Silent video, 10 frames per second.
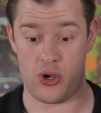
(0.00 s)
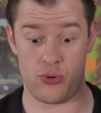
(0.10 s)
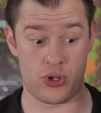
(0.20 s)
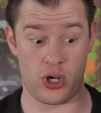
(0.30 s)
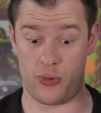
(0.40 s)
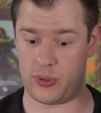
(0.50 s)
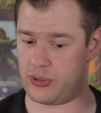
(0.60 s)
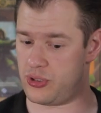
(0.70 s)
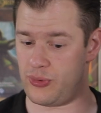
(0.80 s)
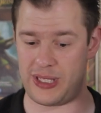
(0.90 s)
oh God, what
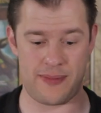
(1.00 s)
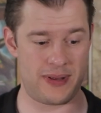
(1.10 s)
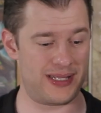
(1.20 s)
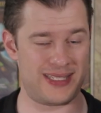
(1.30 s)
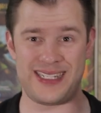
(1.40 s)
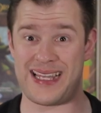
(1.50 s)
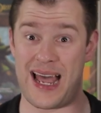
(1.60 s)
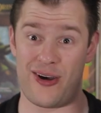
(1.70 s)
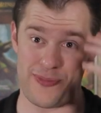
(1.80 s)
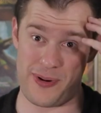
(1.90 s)
do I do with the abilities now?